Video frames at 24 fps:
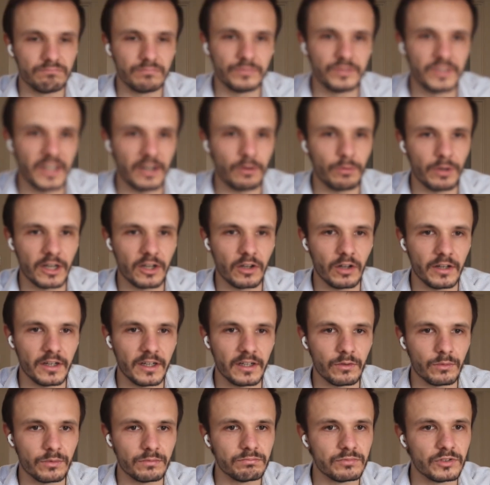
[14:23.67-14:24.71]
dead
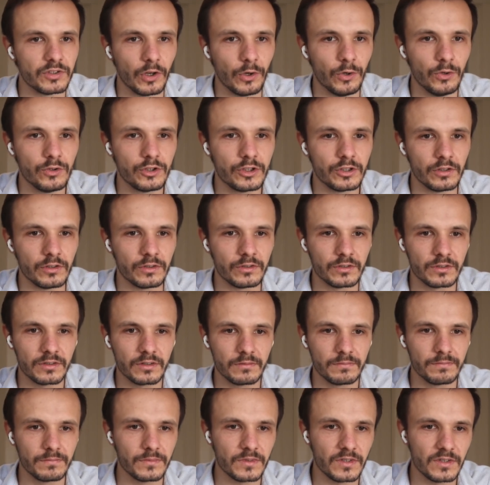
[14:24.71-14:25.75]
reckoning solutions,
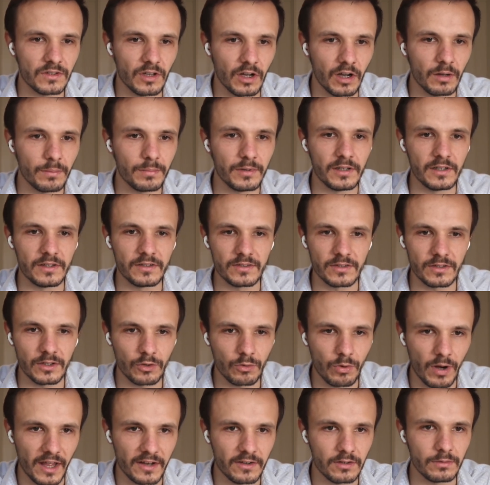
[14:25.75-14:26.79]
Starbase,
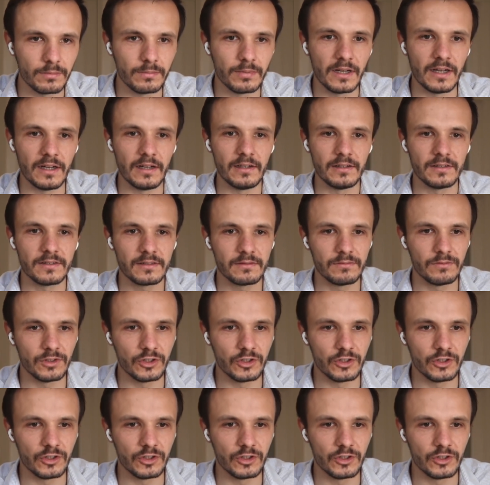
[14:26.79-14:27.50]
Craterbase,